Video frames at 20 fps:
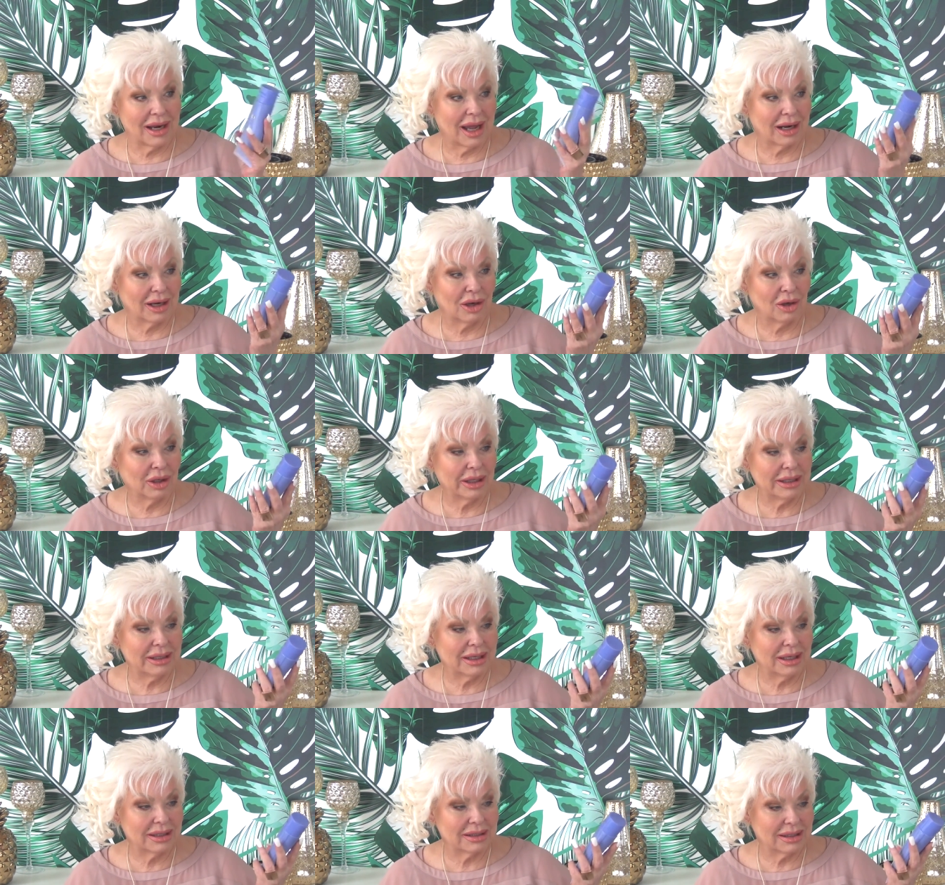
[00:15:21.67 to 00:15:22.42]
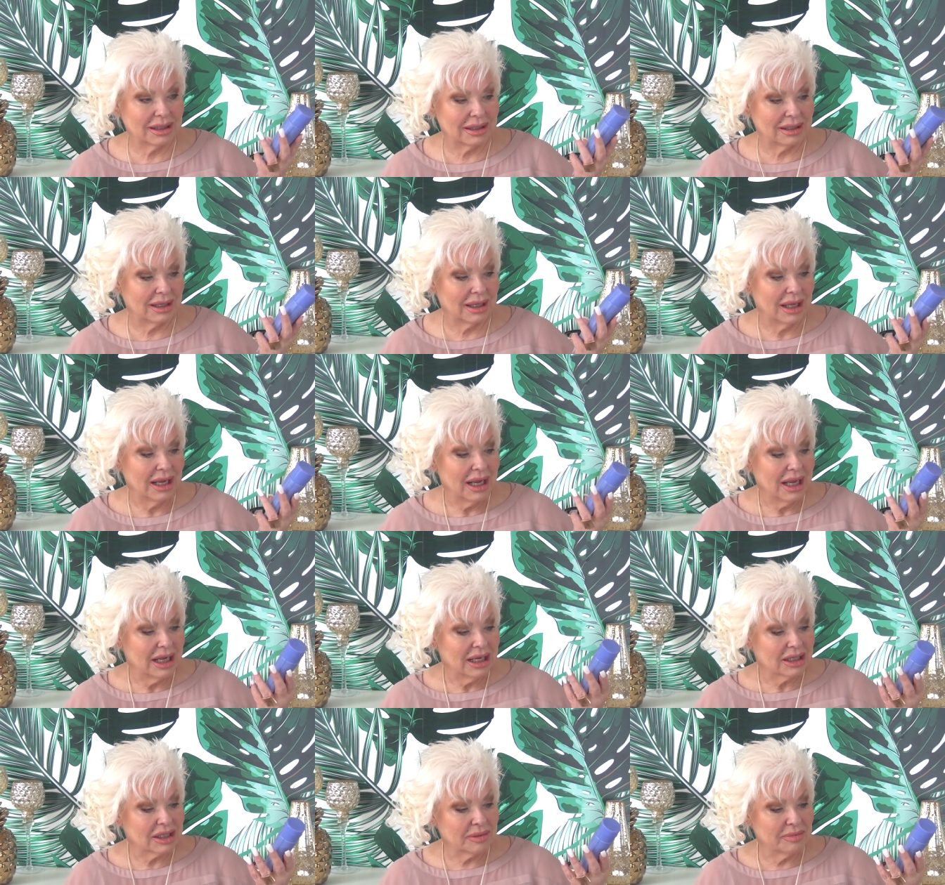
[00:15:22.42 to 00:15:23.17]
Not only does it
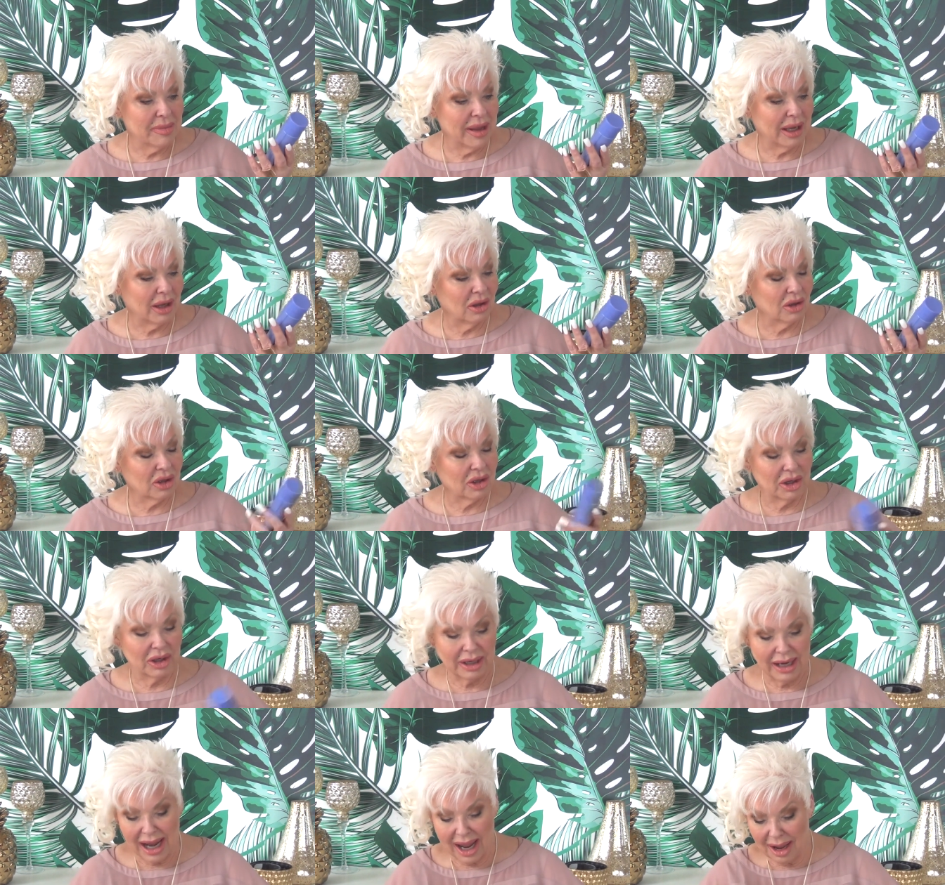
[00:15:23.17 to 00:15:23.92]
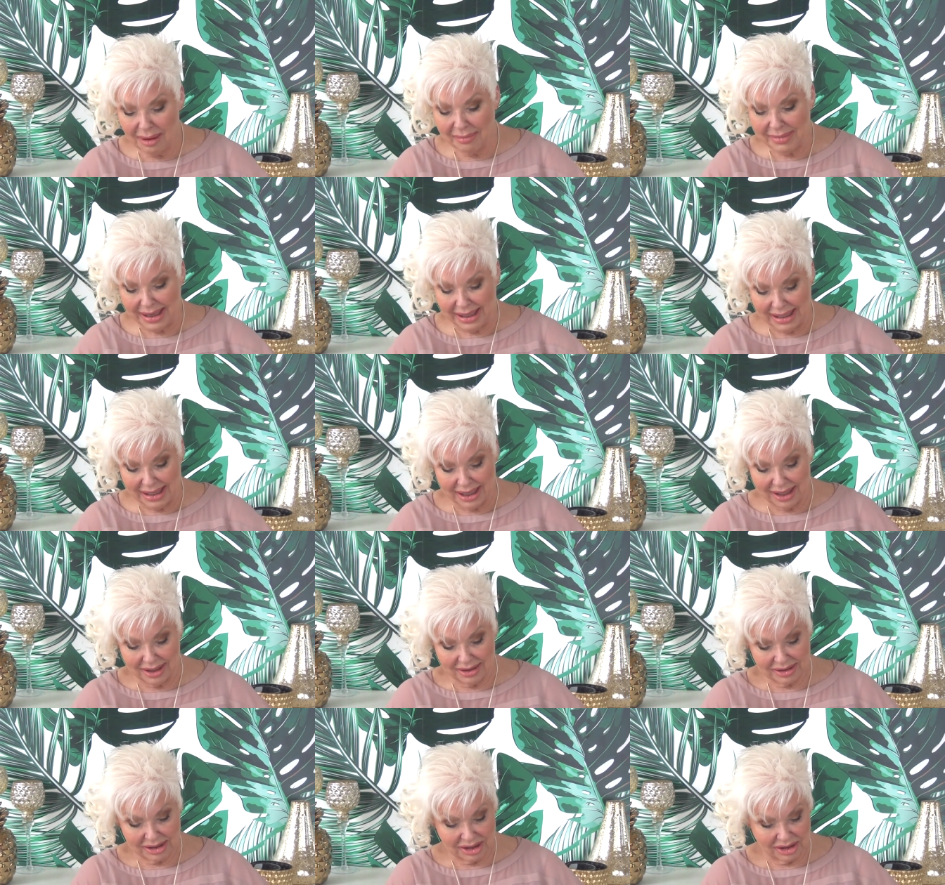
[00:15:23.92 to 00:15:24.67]
smell good, how many
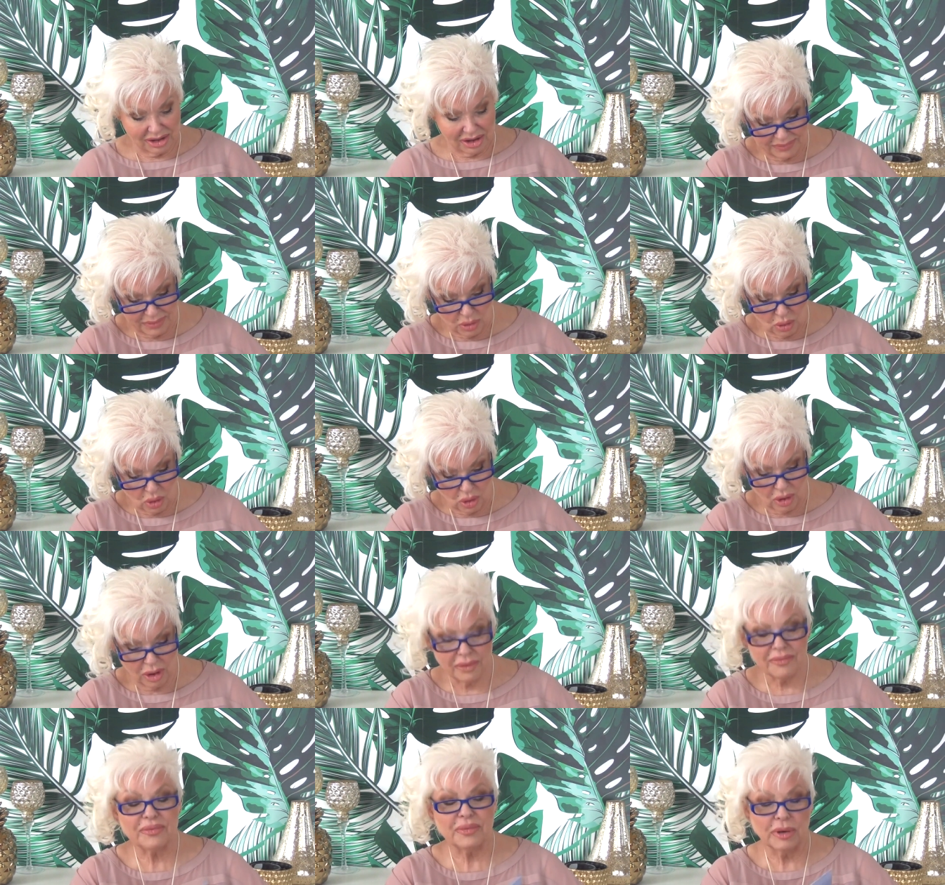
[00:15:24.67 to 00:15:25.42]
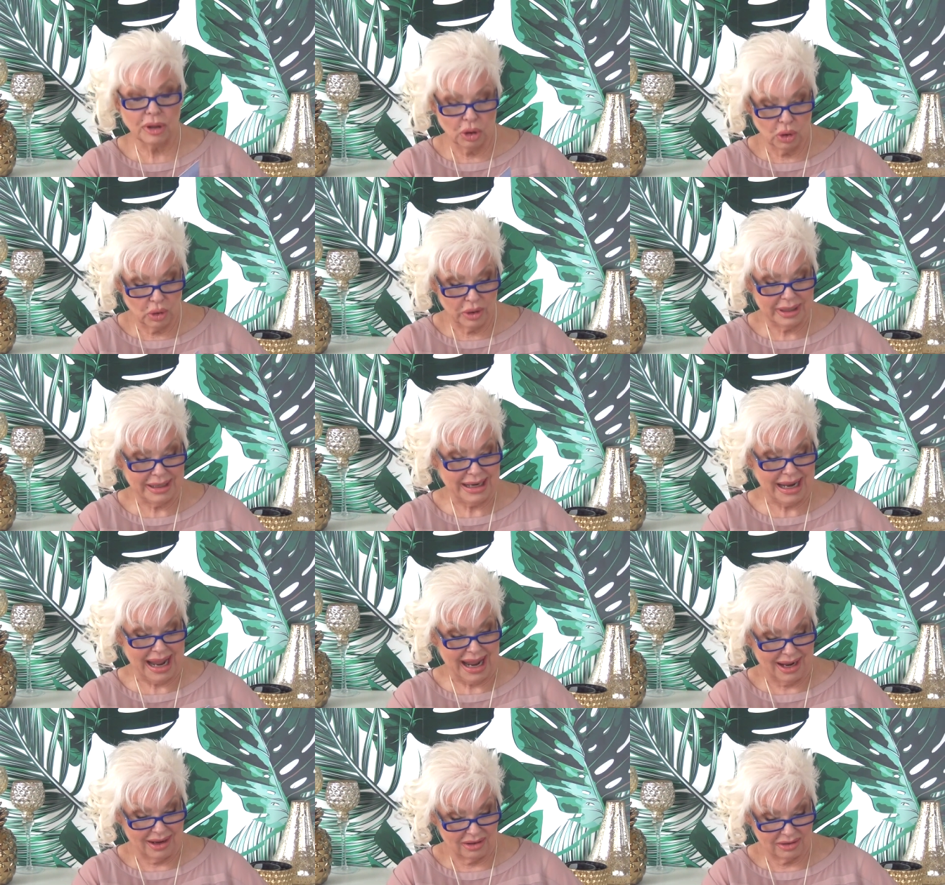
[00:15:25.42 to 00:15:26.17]
ounces? Four
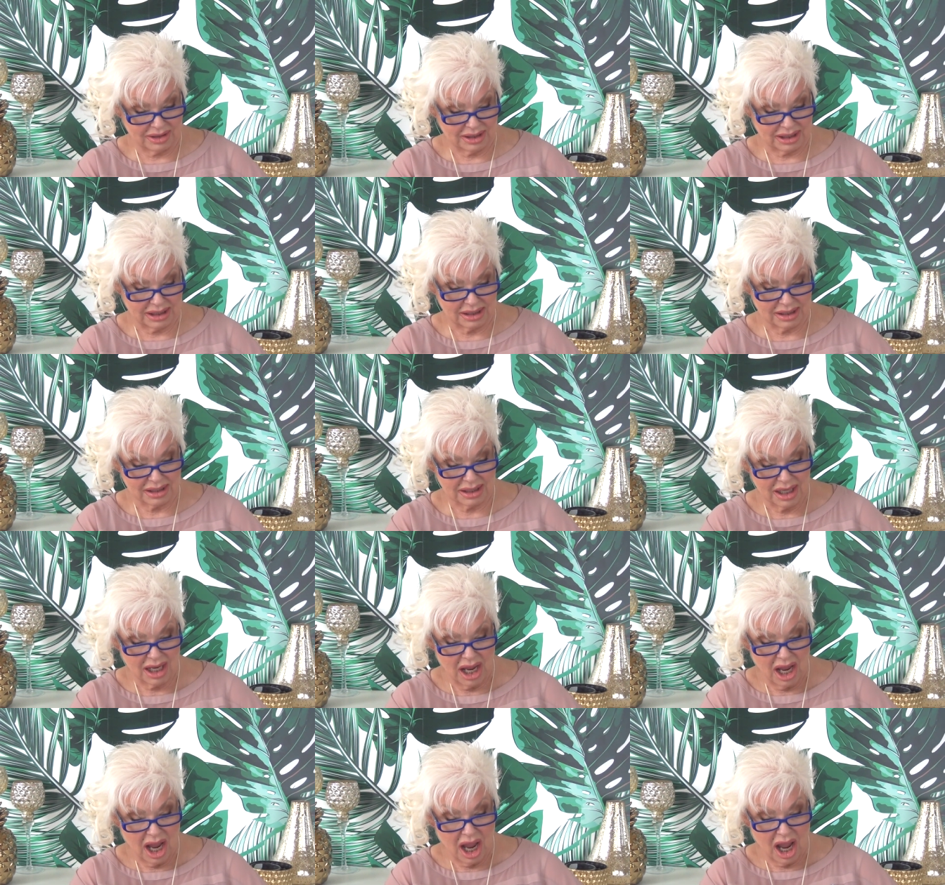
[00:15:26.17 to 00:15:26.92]
fluid ounces.